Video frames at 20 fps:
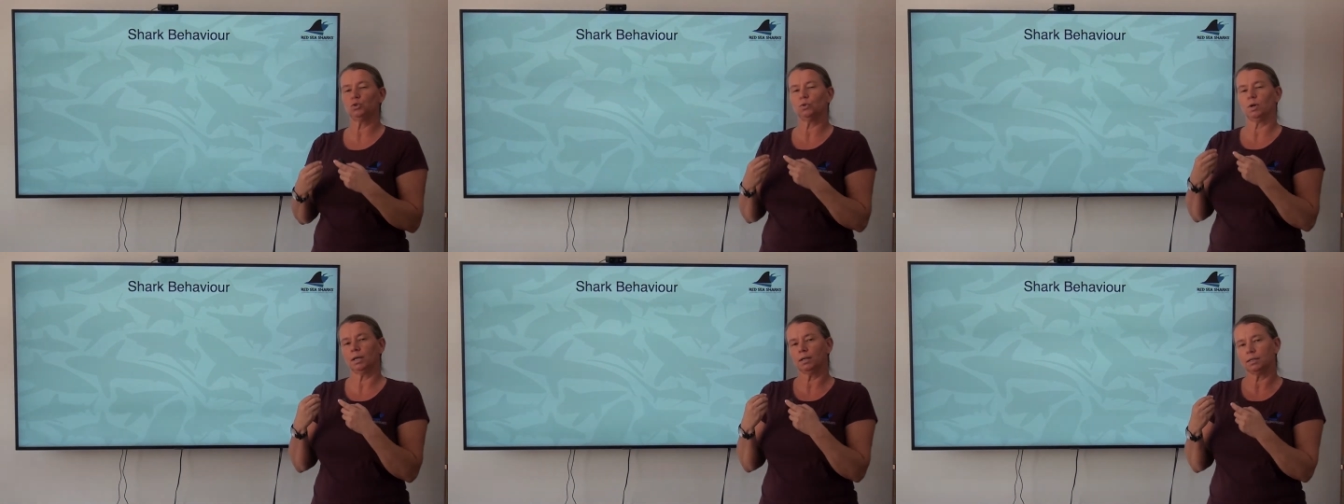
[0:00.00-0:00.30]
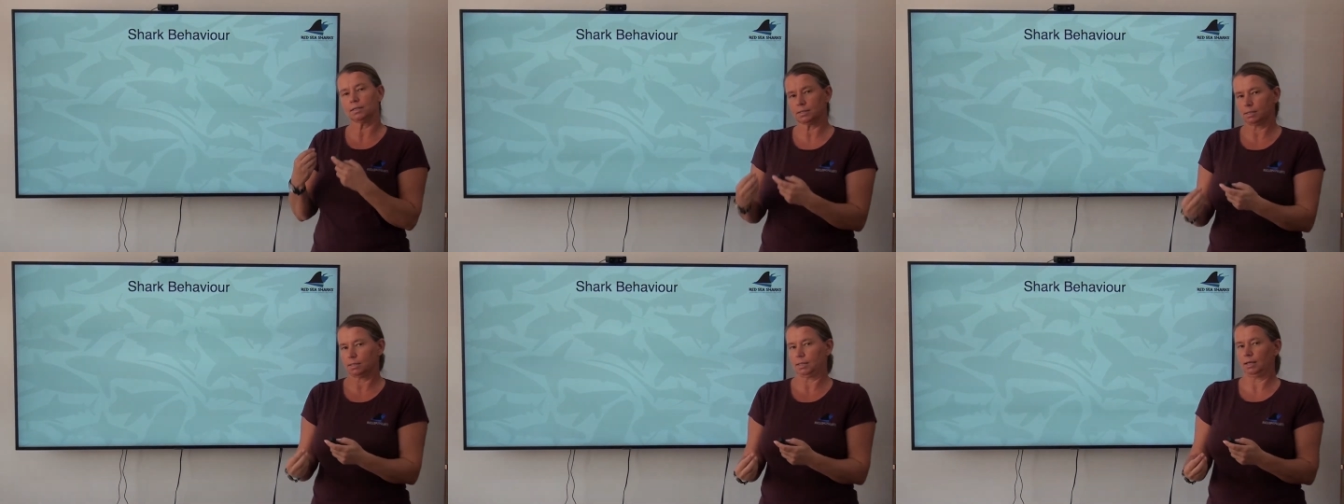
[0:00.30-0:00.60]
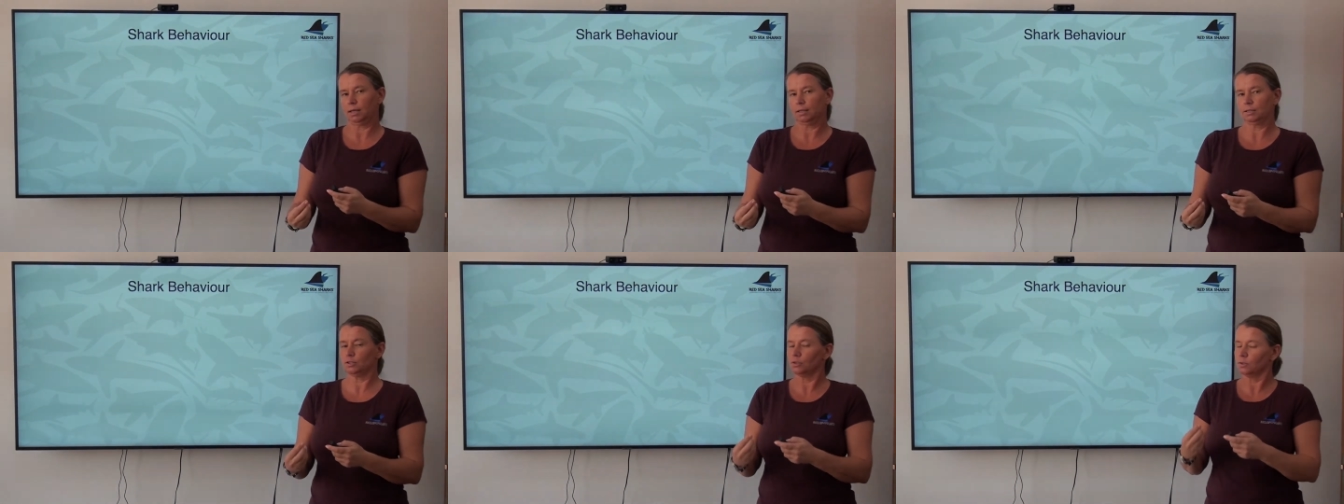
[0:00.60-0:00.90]
to
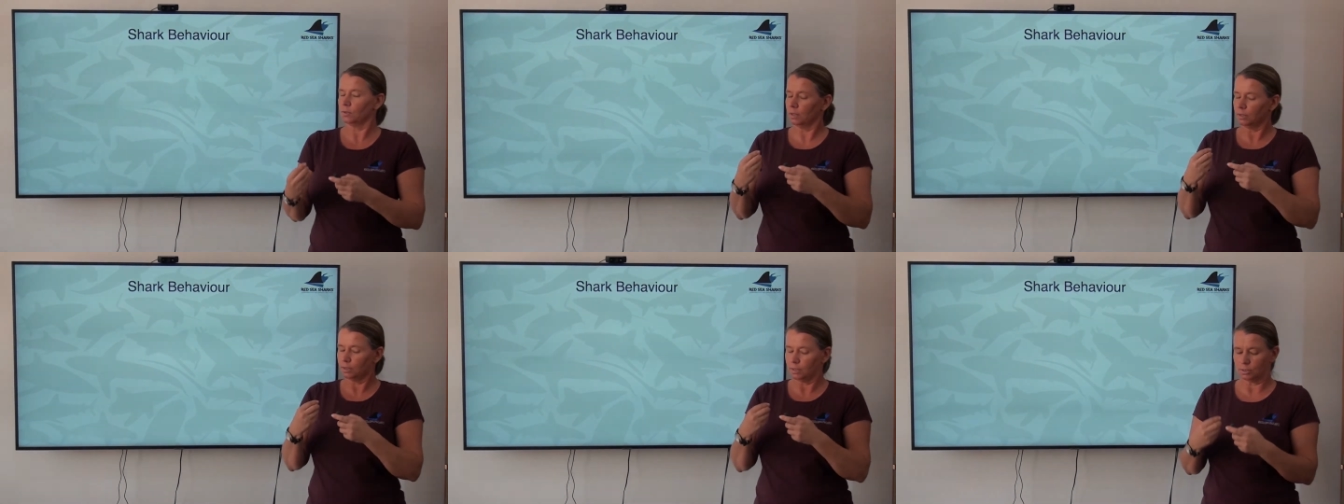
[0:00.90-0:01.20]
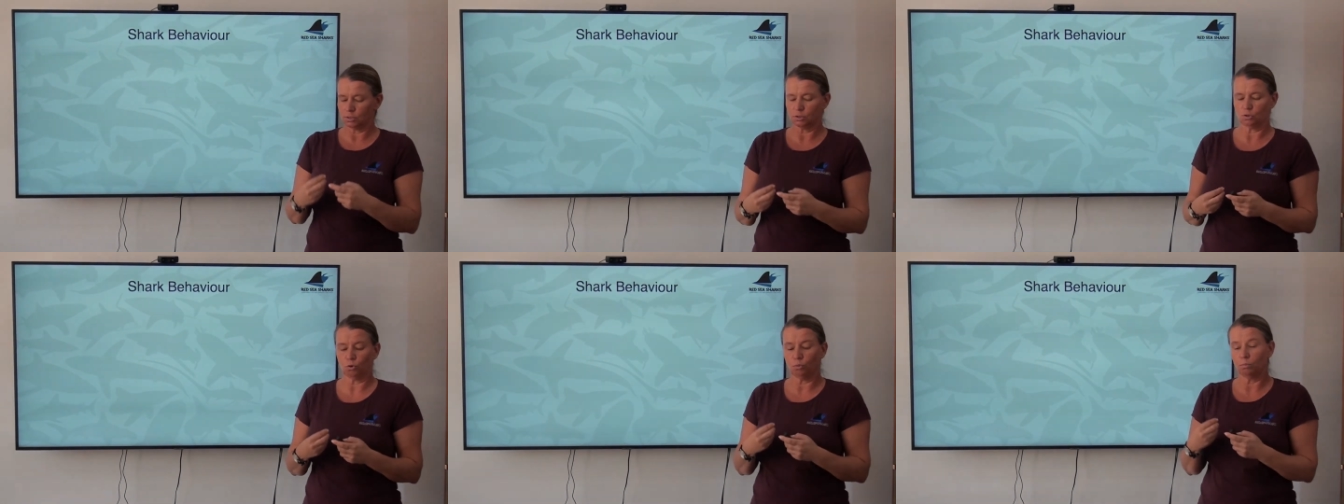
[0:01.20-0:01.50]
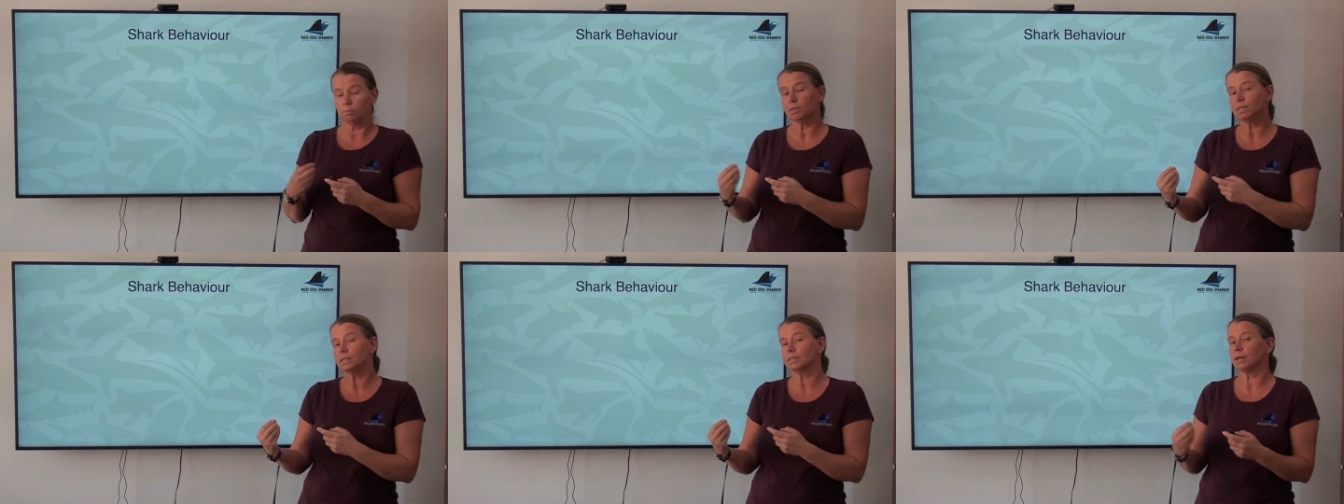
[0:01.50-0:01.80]
understand so that there's
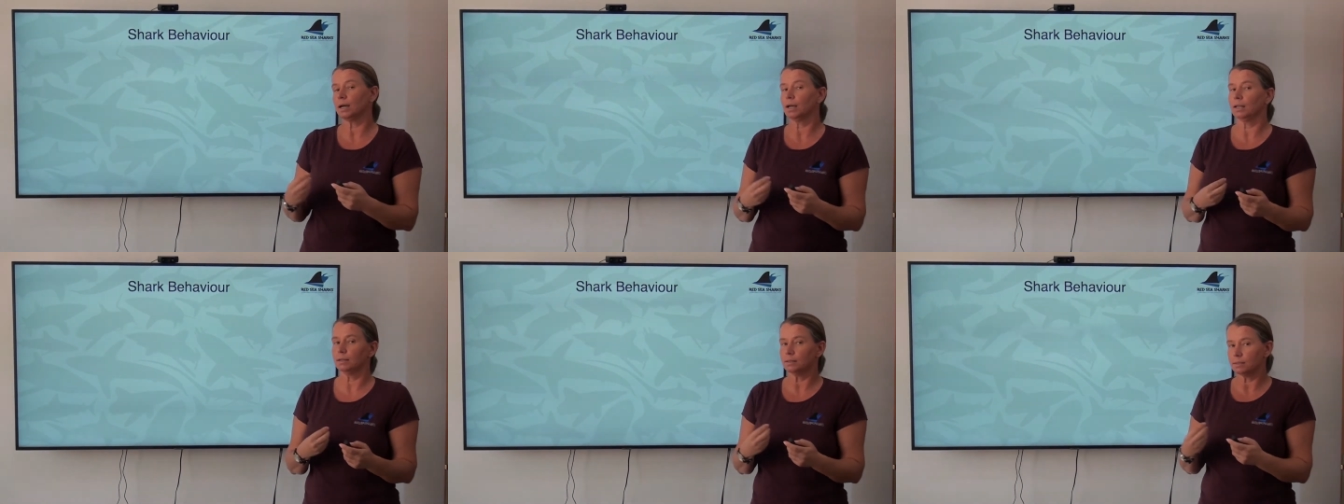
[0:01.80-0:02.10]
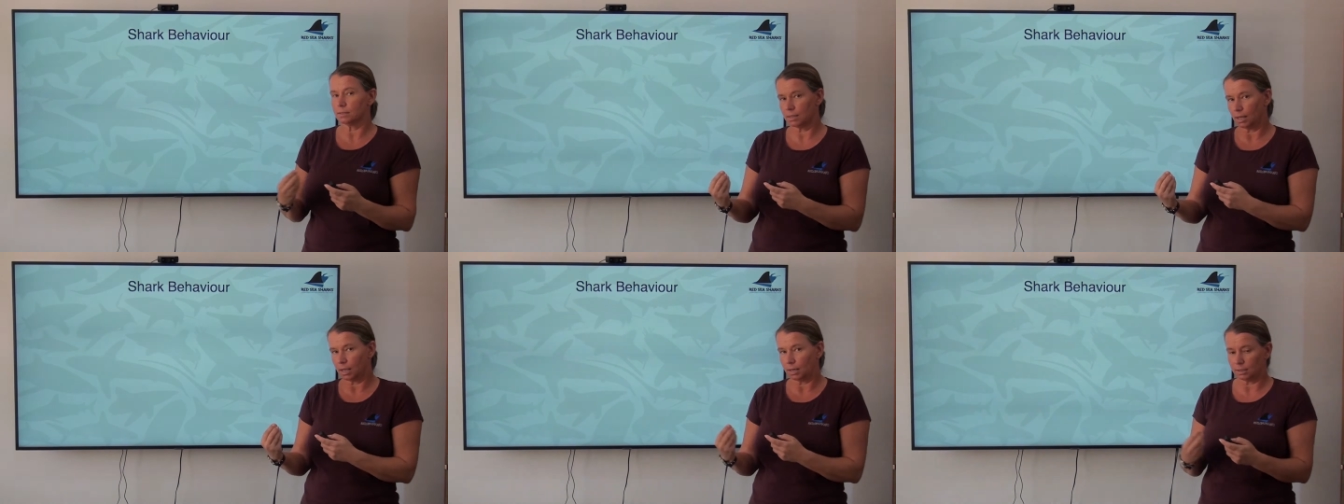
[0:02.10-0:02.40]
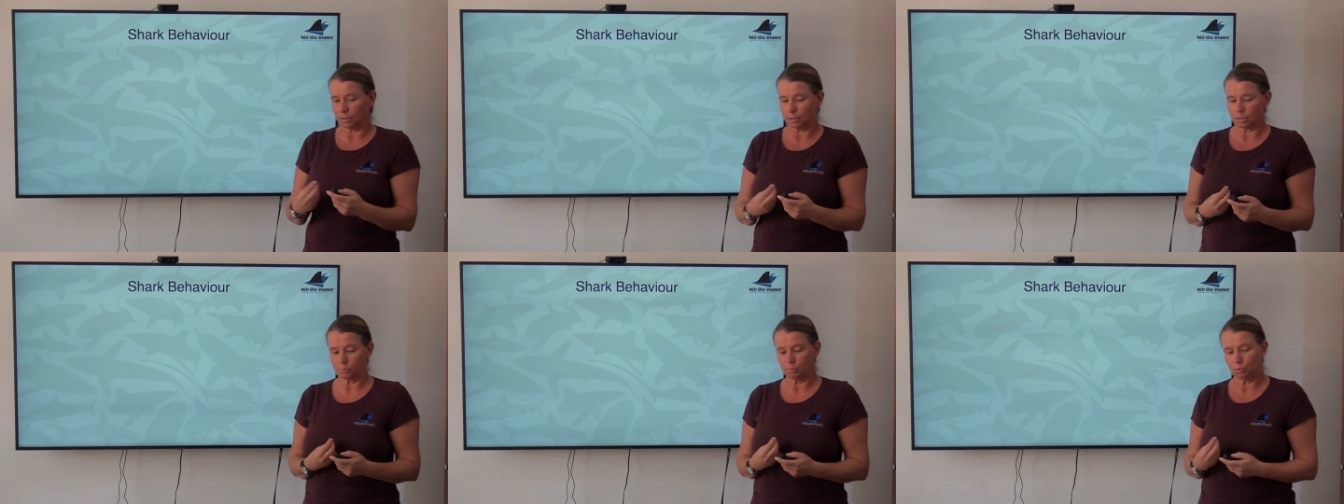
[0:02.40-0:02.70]
no
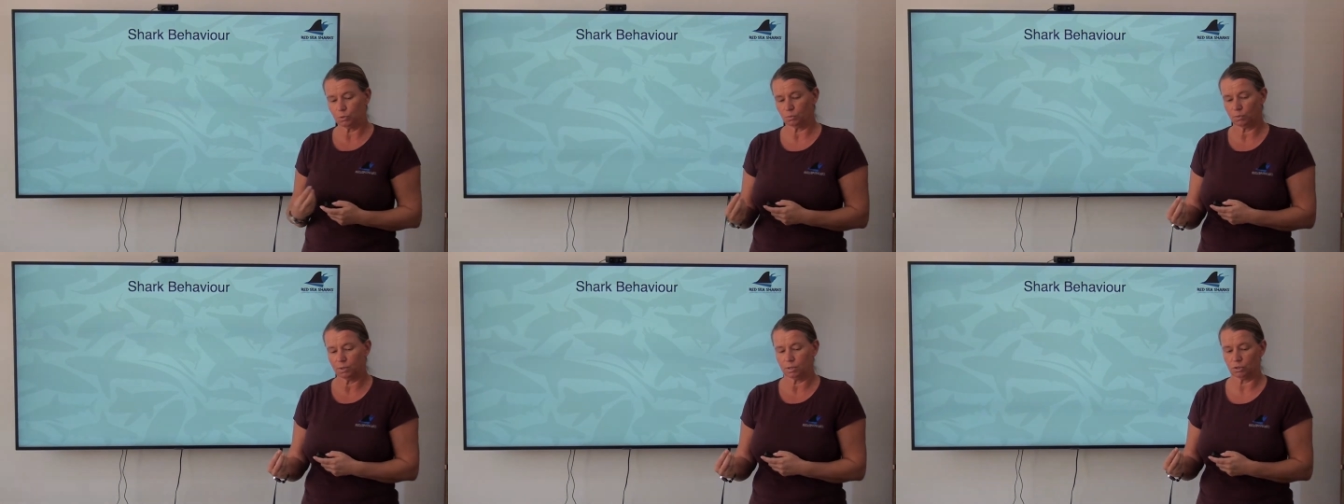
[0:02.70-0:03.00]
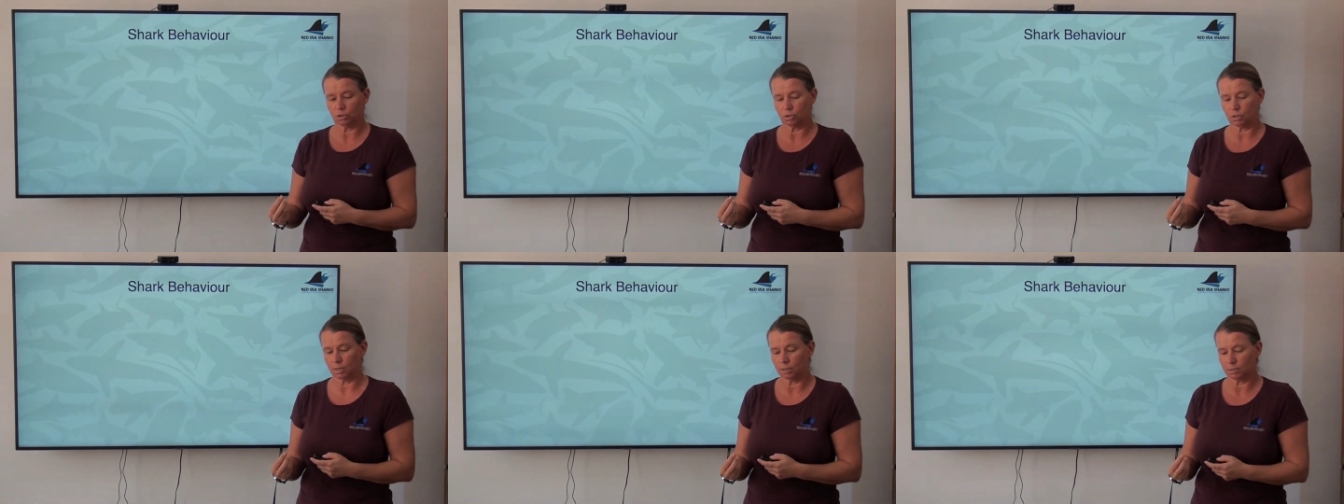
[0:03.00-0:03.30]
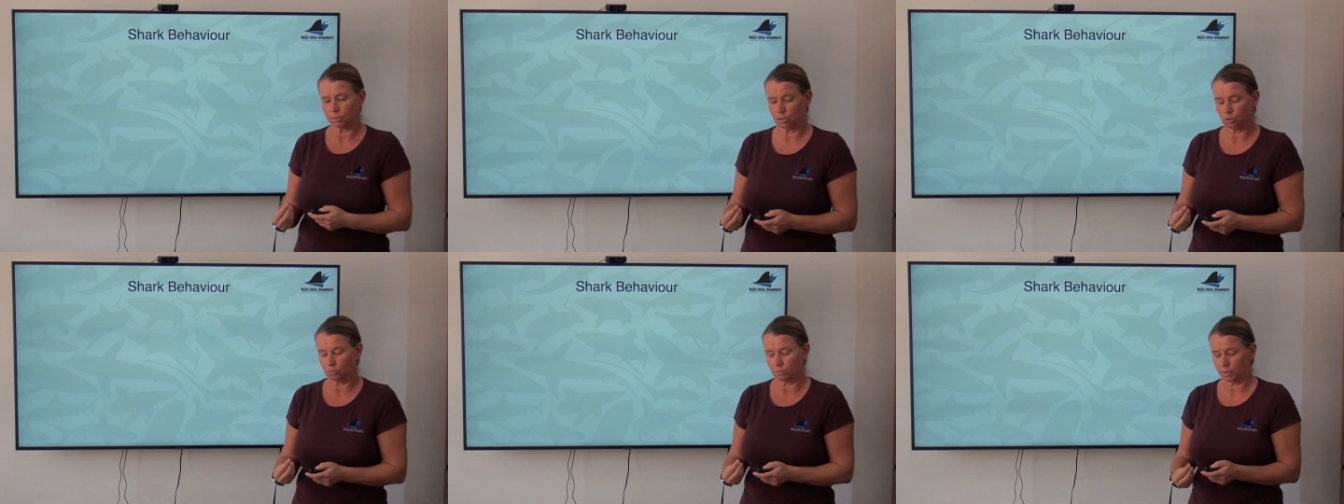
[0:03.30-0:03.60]
misunderstandings between the
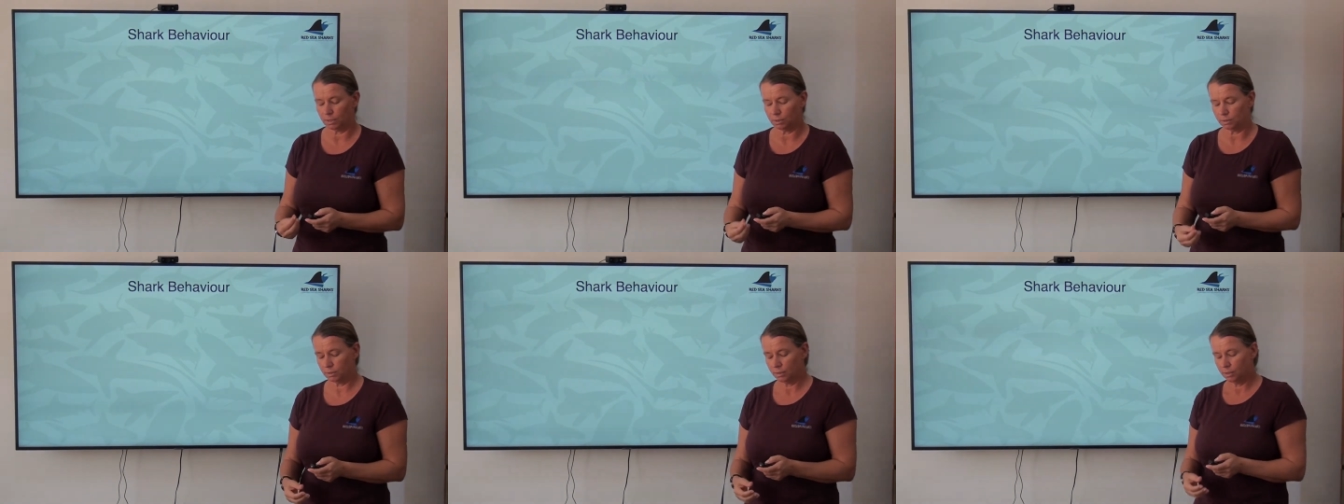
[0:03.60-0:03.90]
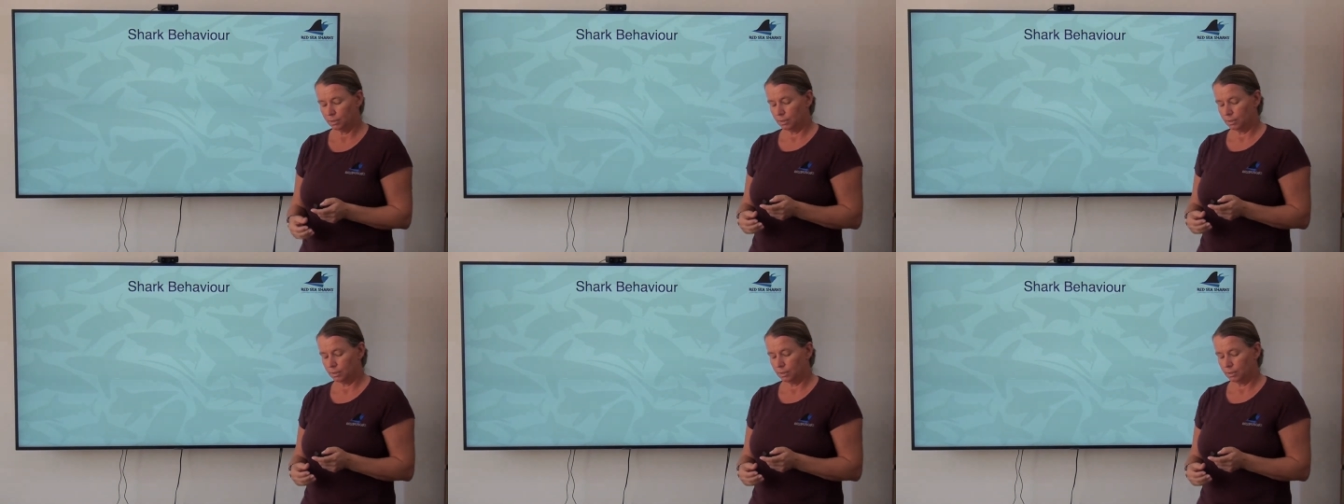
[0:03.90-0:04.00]
sharks as well.